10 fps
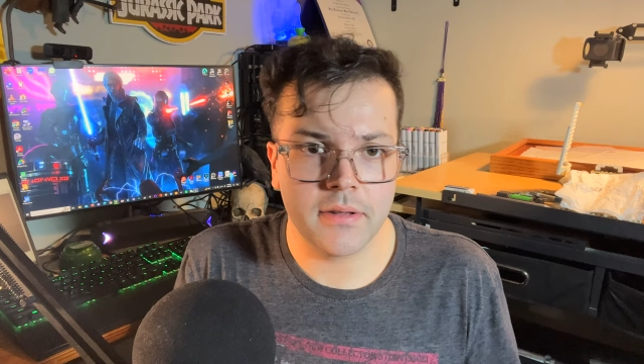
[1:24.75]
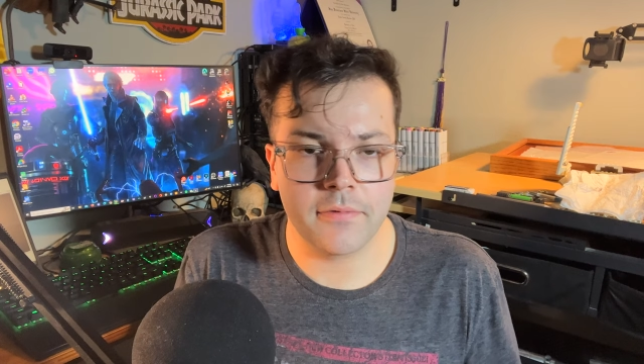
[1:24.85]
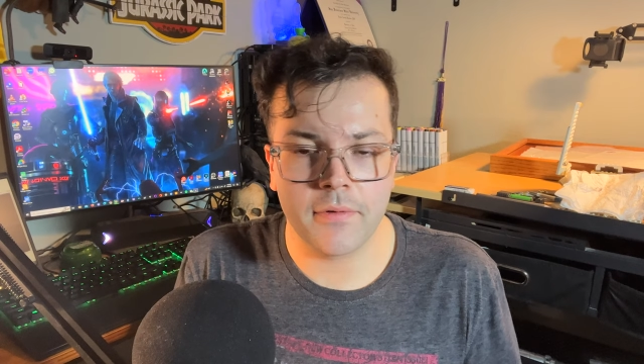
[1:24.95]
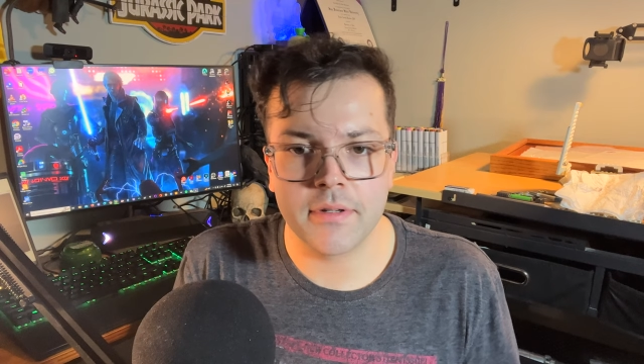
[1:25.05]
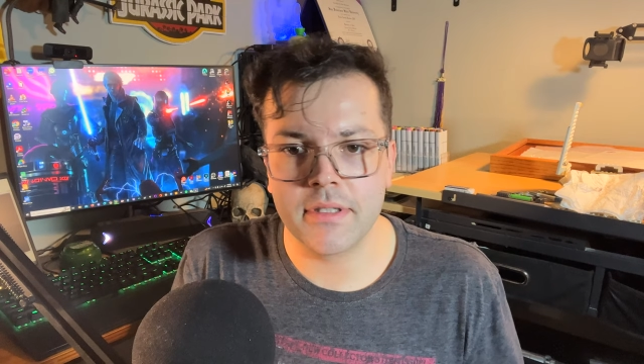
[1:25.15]
the
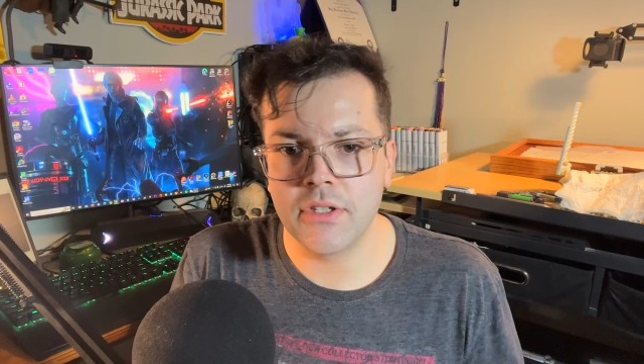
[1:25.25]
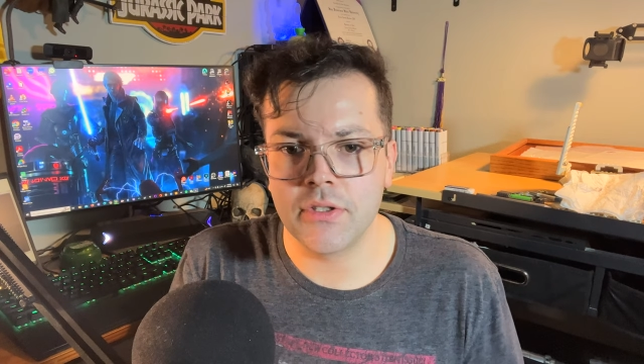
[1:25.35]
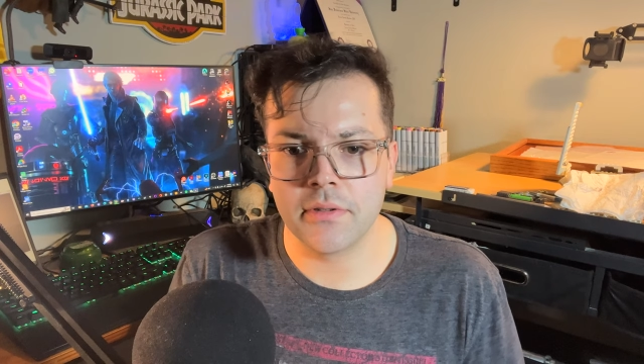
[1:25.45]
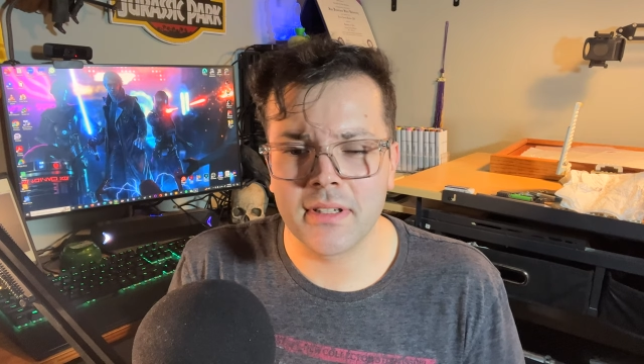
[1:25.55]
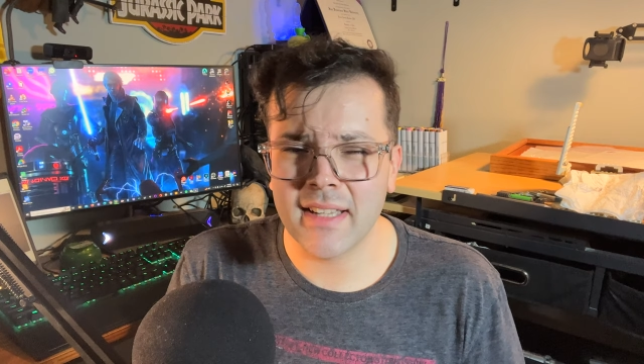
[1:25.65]
first
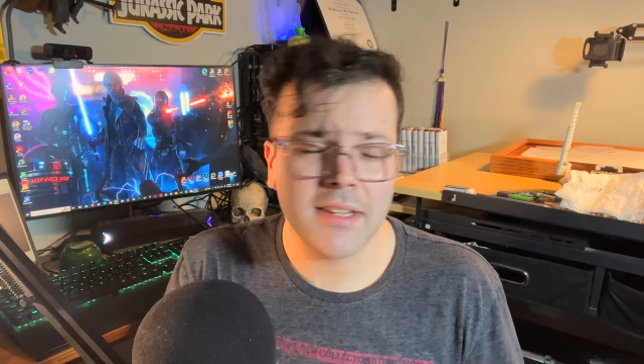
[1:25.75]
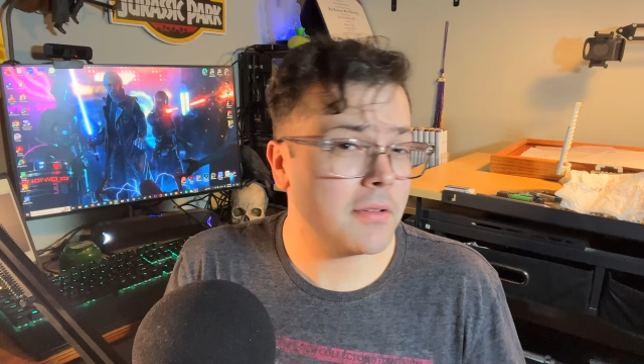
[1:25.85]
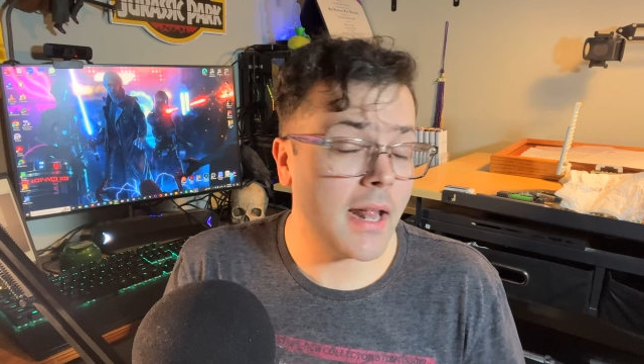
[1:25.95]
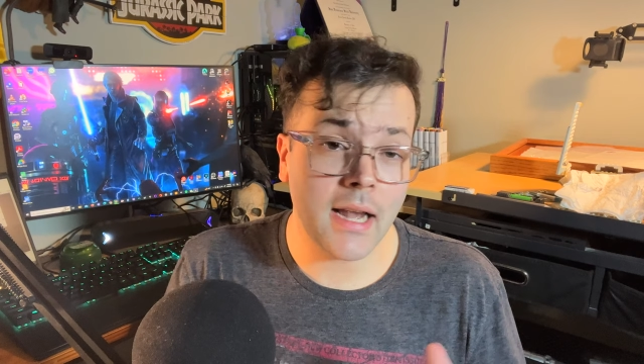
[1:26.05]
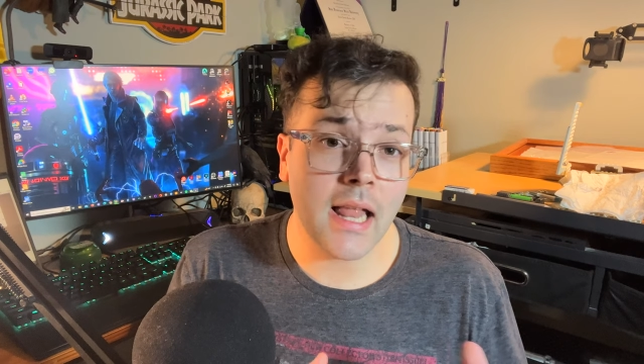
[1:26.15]
issue because I do
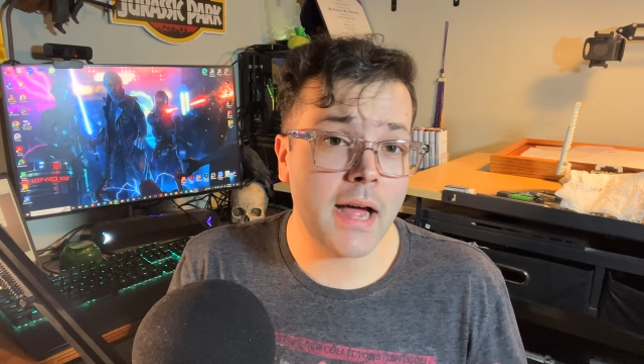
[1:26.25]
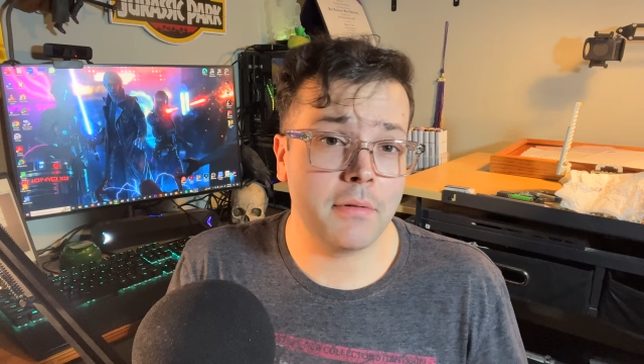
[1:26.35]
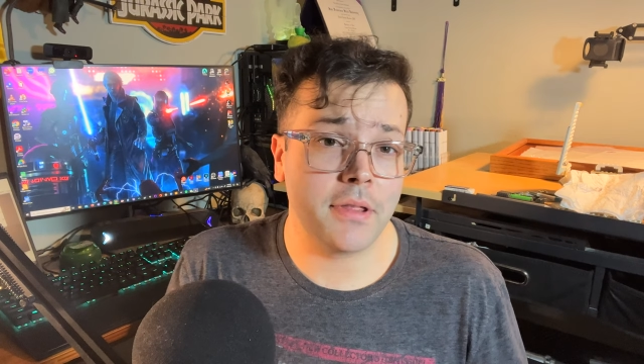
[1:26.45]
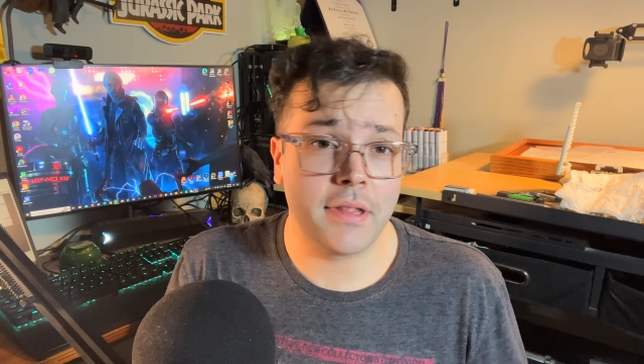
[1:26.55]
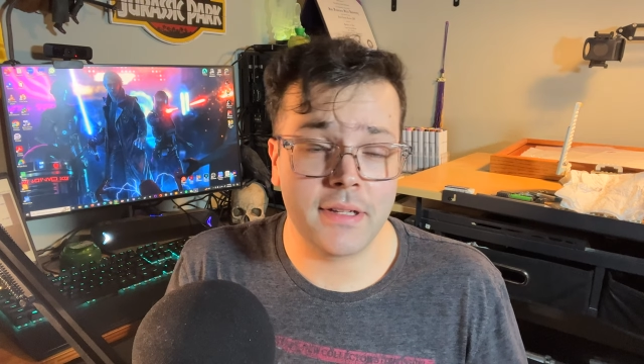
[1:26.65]
that a lot
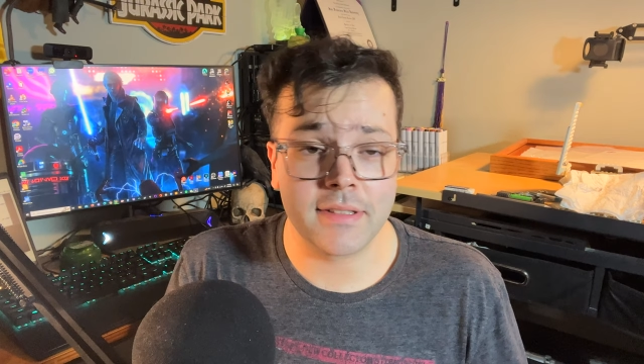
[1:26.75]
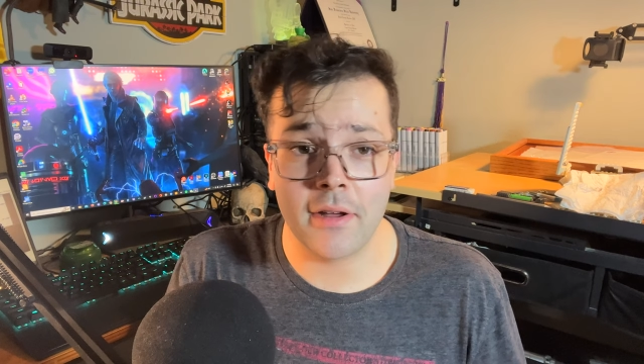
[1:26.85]
with things.